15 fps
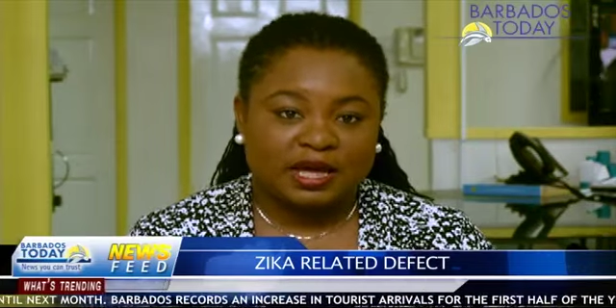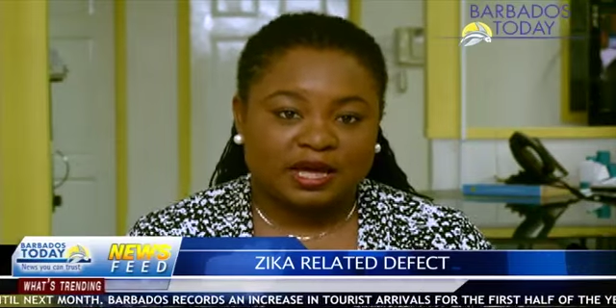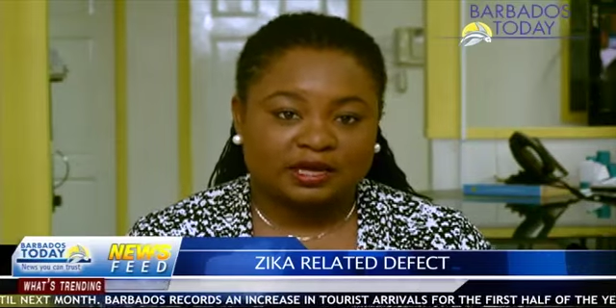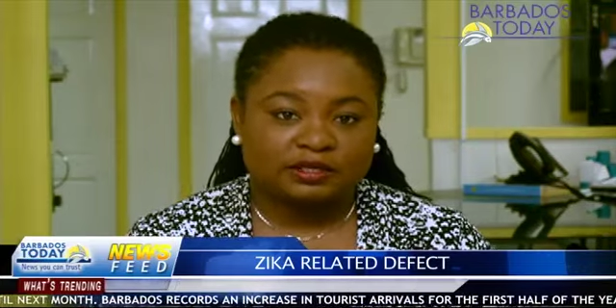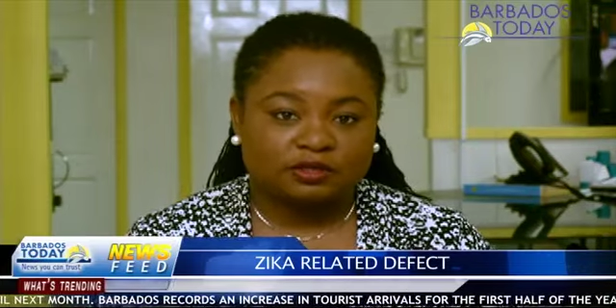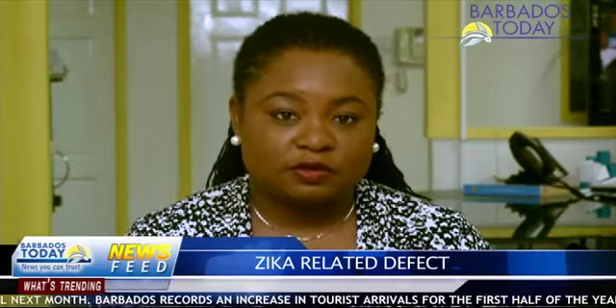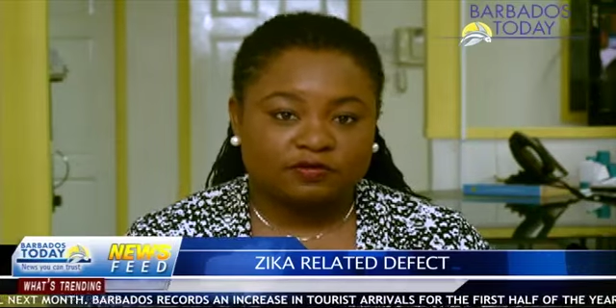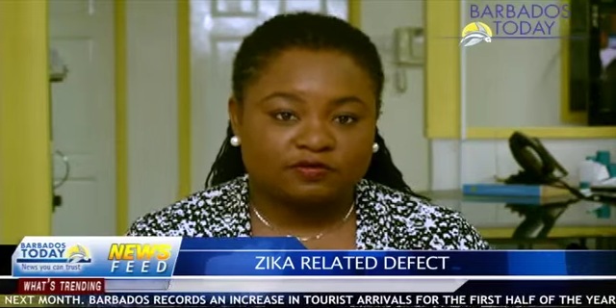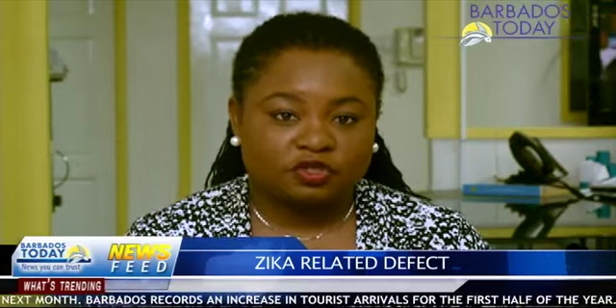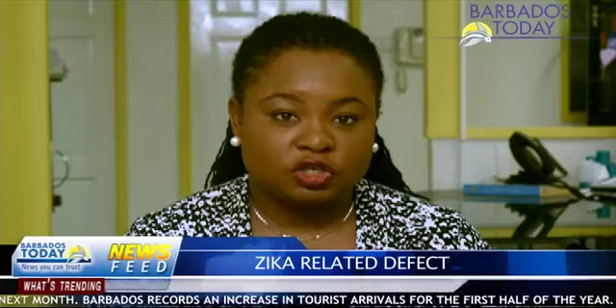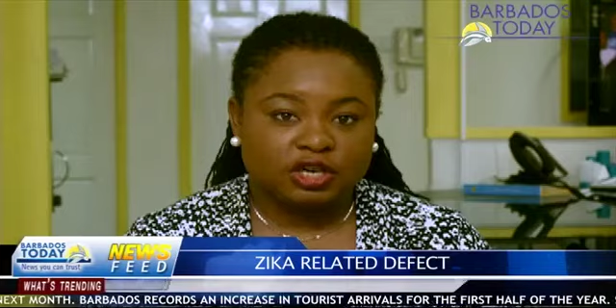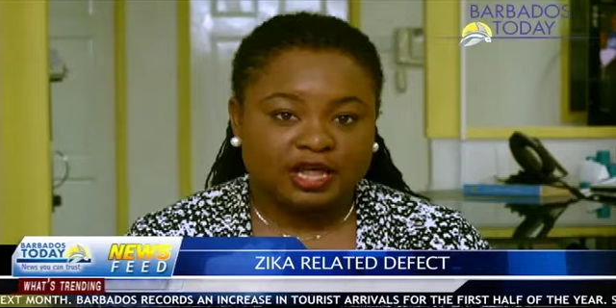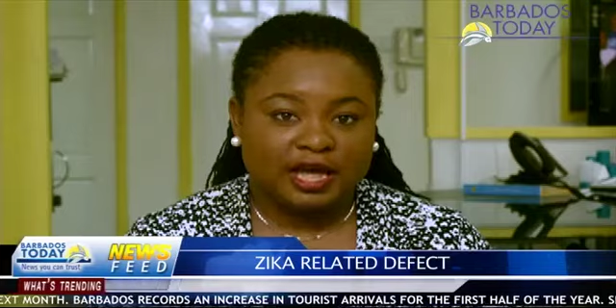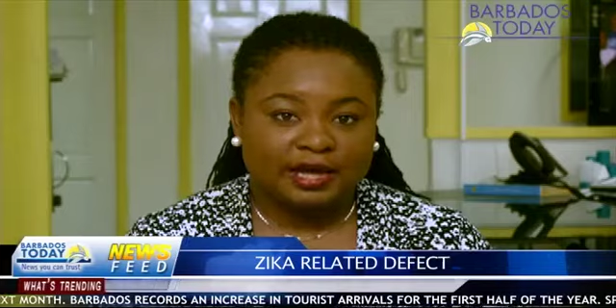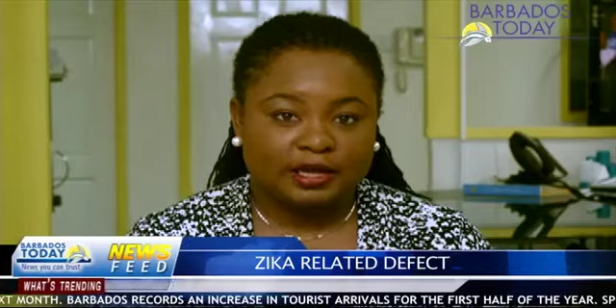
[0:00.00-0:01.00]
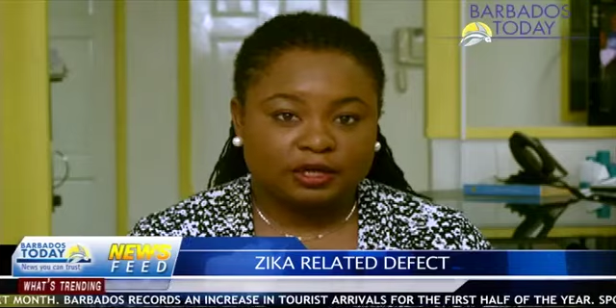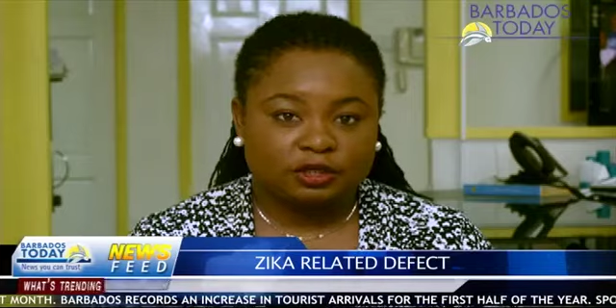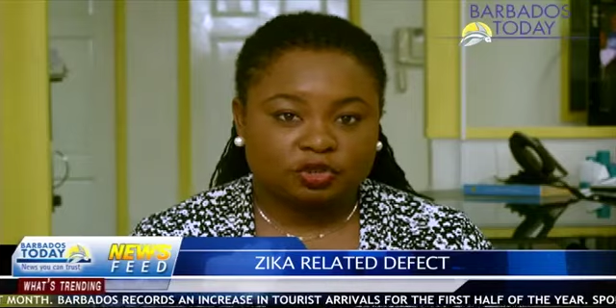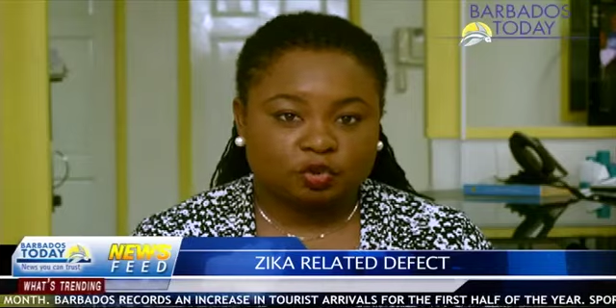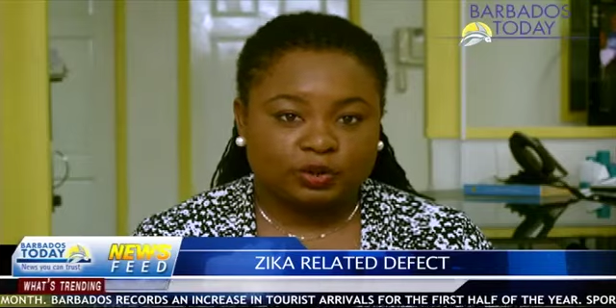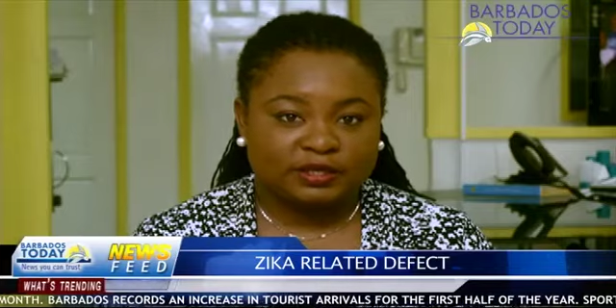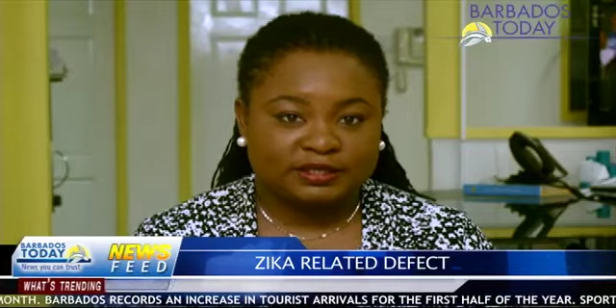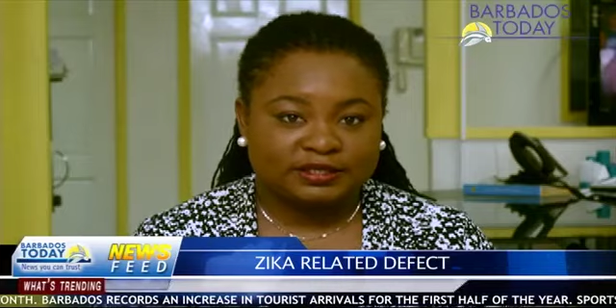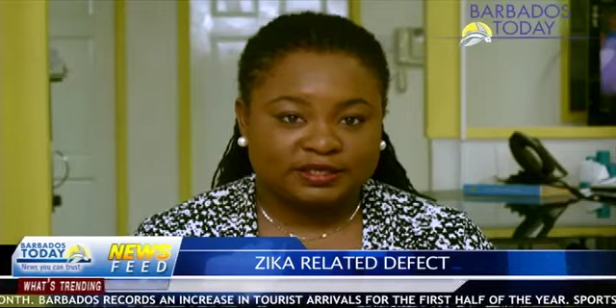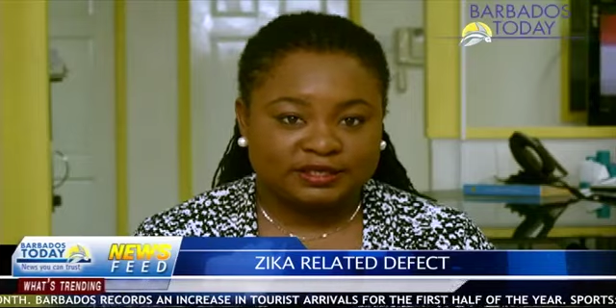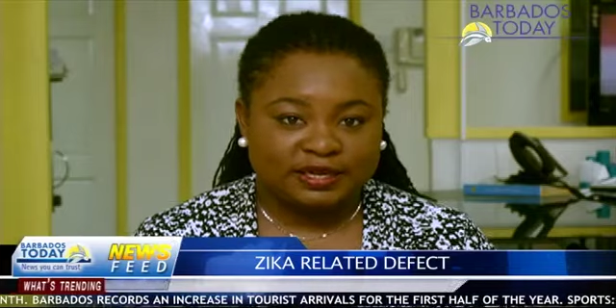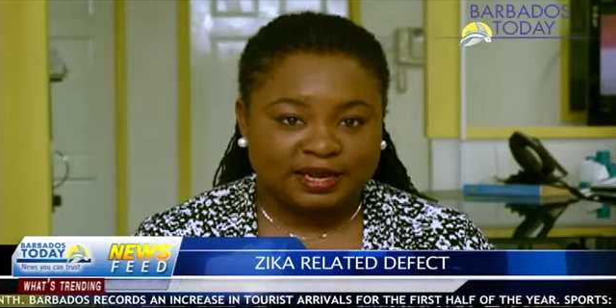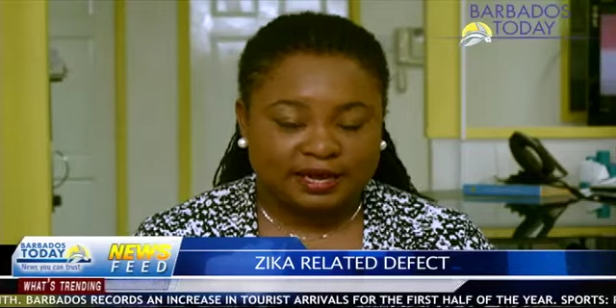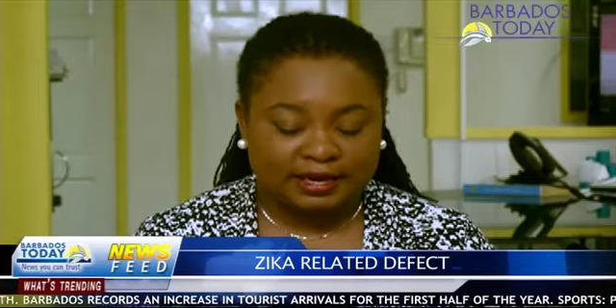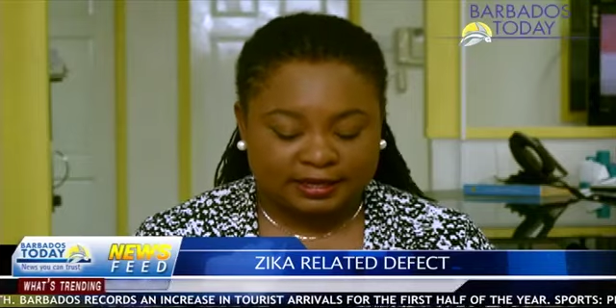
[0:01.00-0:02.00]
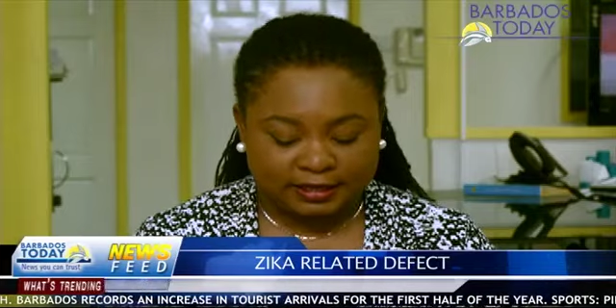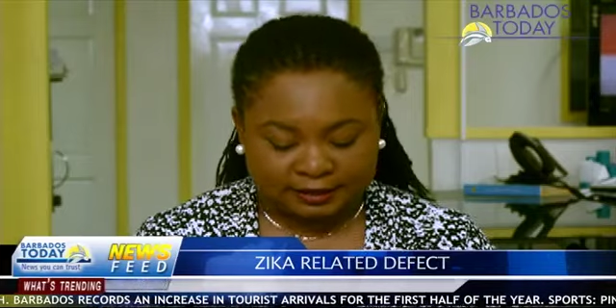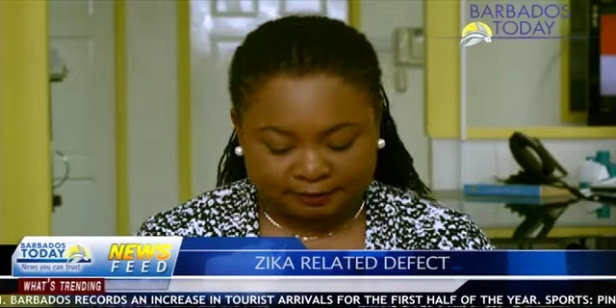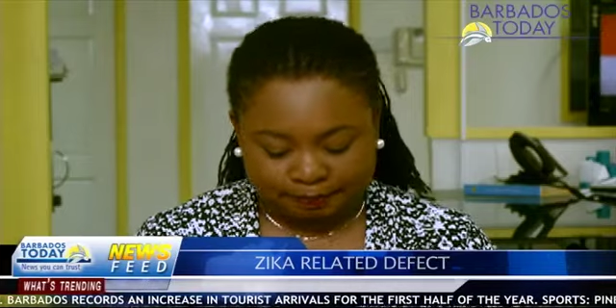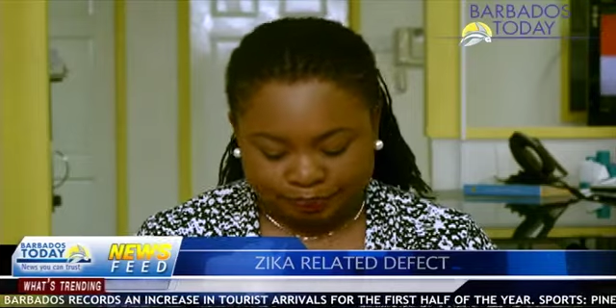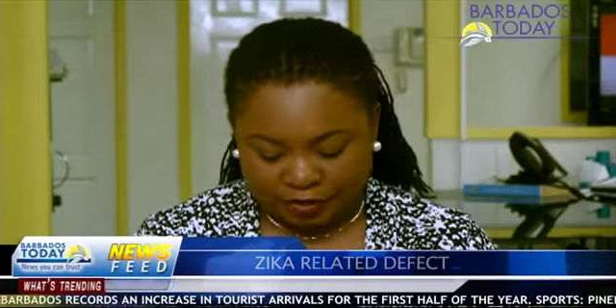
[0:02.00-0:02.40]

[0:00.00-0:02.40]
as of July 29.